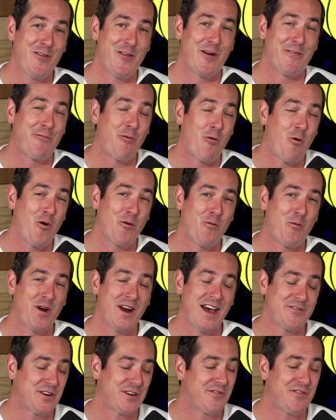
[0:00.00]
They're 4-1
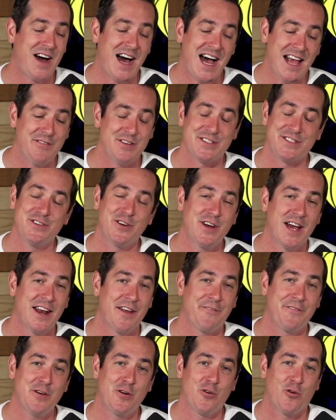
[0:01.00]
after 5. You still got to
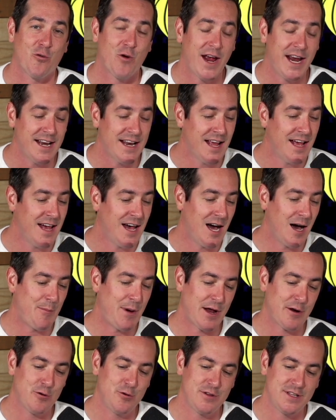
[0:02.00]
feel great
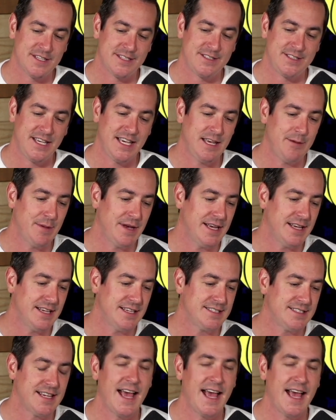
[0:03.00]
about who this team is,